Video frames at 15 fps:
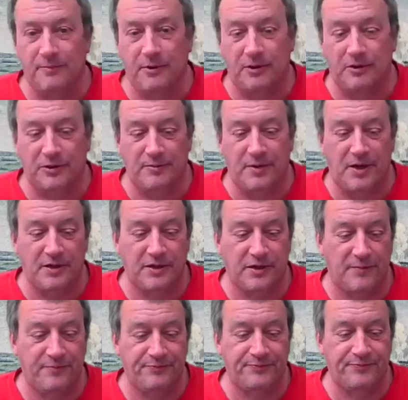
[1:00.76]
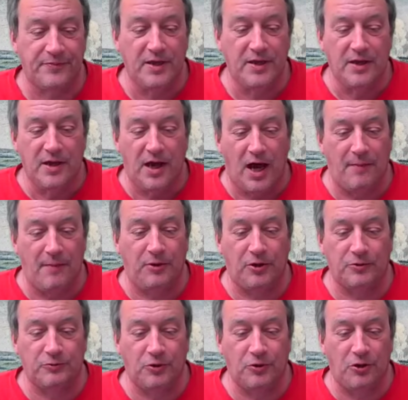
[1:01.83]
Humboldt among them.
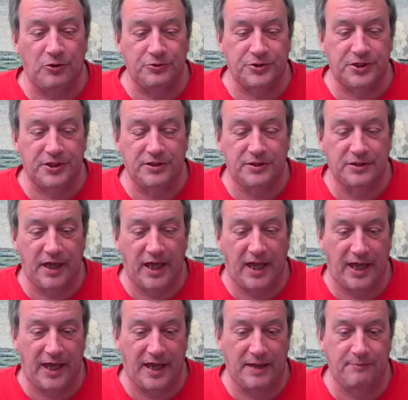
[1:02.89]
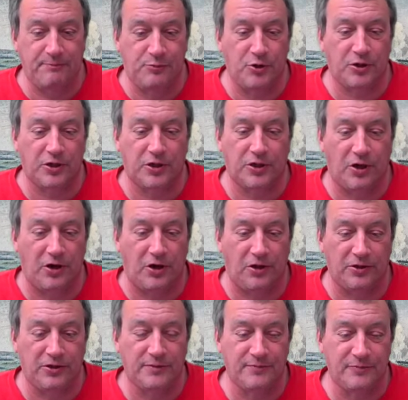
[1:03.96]
Humboldt wrote a book
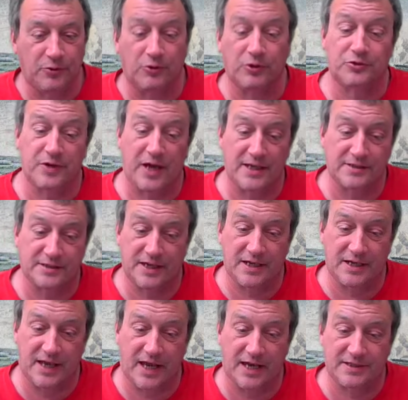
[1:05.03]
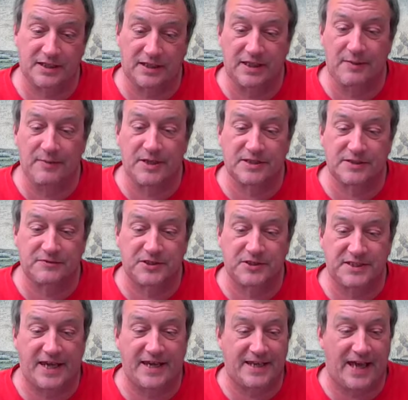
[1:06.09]
called, or translated as, The Limits of
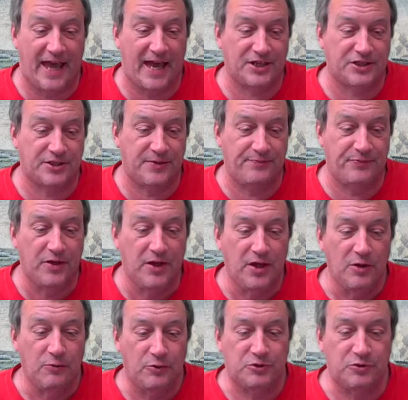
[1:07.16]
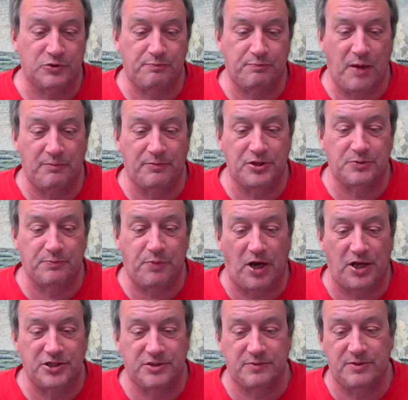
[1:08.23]
State Action, which was published
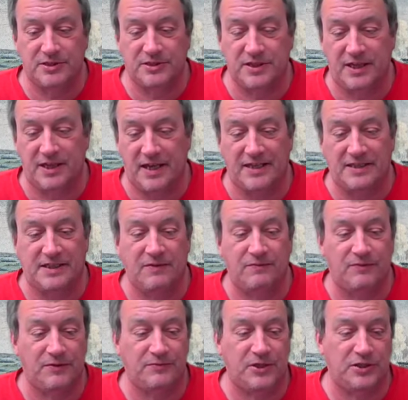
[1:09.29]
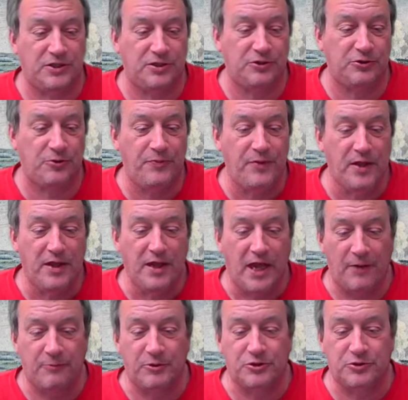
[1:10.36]
posthumously in 1852
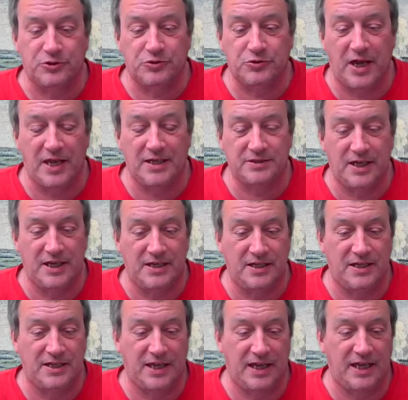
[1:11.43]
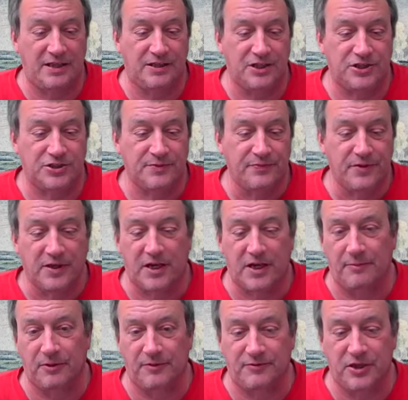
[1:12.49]
and which was translated into English a
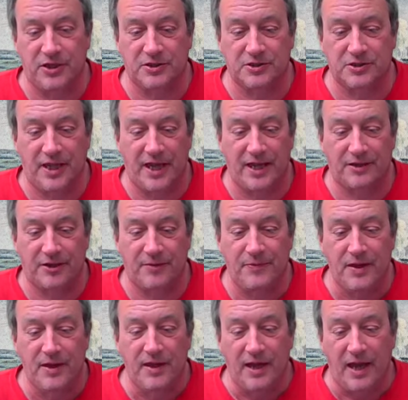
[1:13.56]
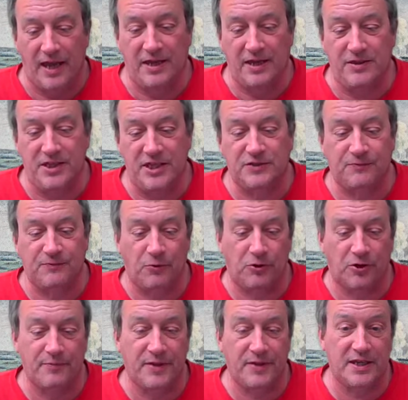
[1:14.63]
couple of years later. And in this
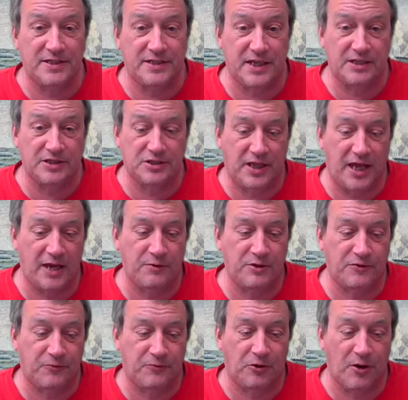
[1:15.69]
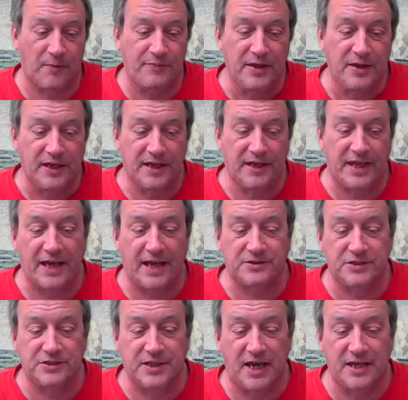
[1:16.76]
form, in its English language form, it
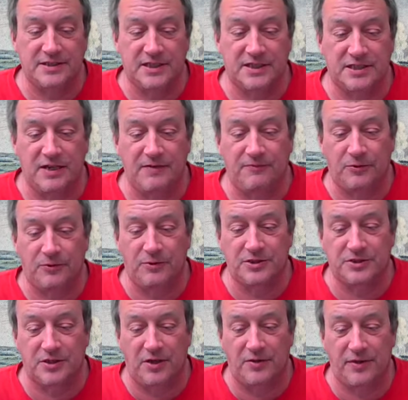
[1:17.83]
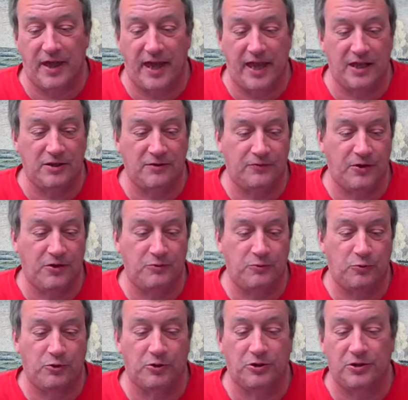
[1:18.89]
exercised its influence on the
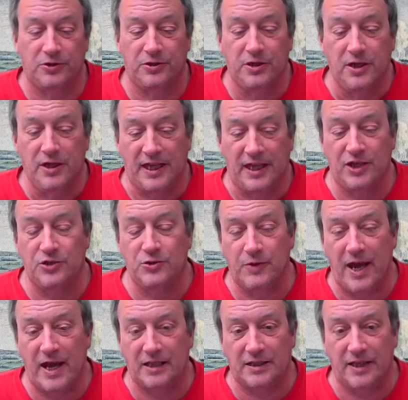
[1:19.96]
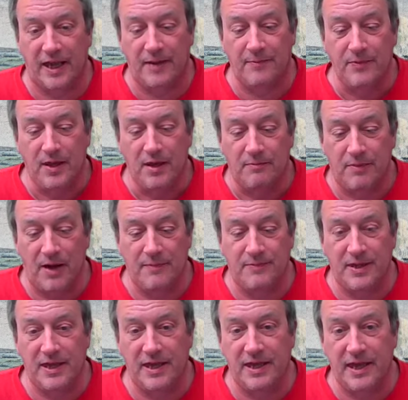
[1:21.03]
Anglophone world indirectly
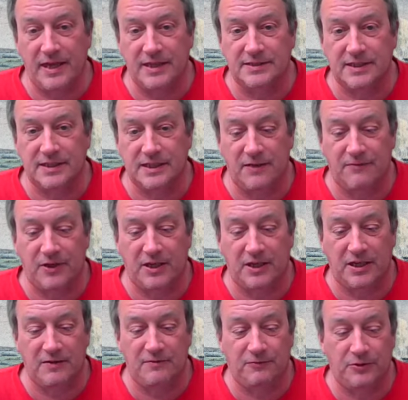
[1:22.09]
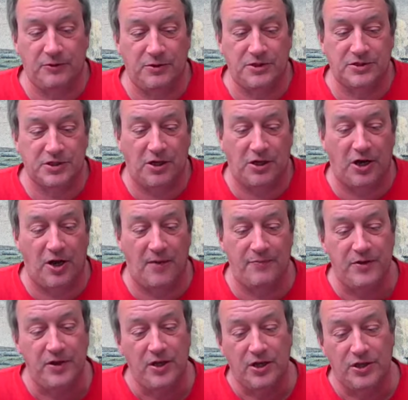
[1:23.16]
by being a significant influence
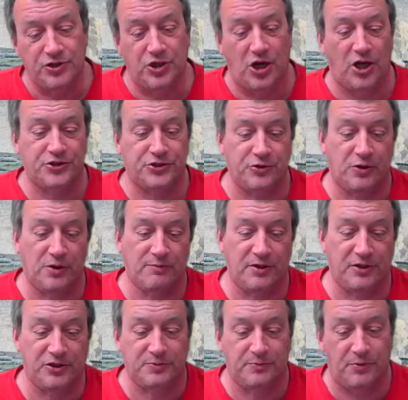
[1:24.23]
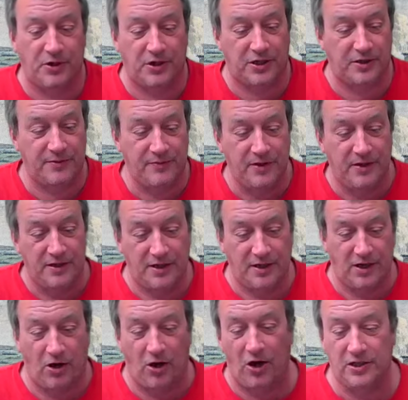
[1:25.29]
on John Stuart Mill's book,
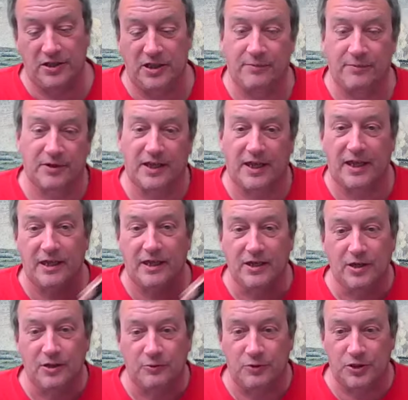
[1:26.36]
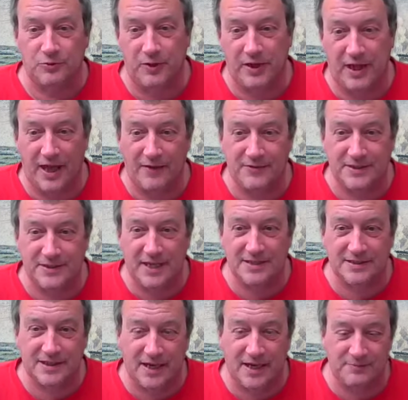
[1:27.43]
uh, On Liberty, which we have
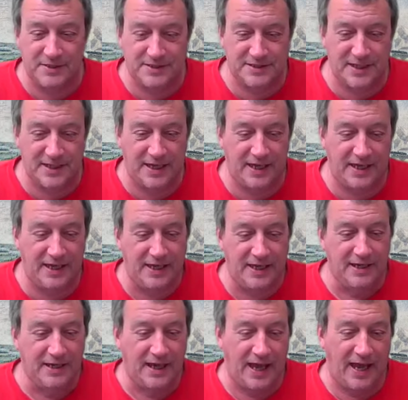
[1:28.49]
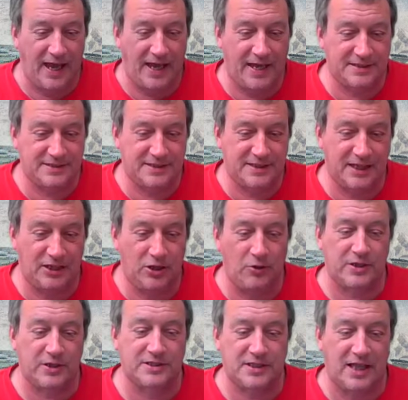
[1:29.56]
since come to see as the
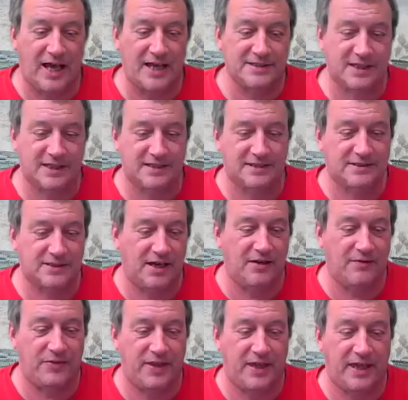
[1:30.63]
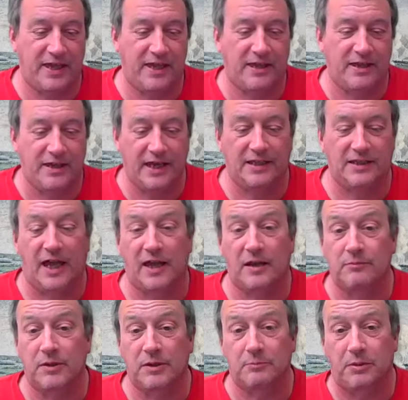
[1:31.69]
locus classicus of the
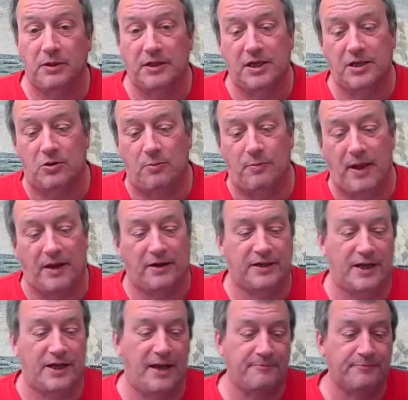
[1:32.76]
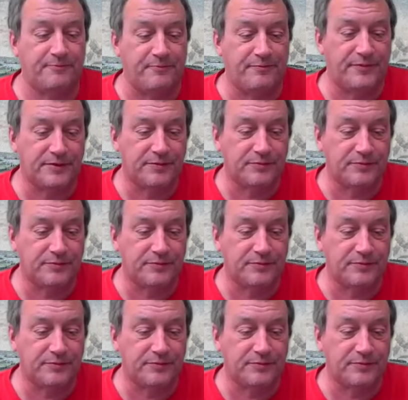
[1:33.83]
Enlightenment political paradigm.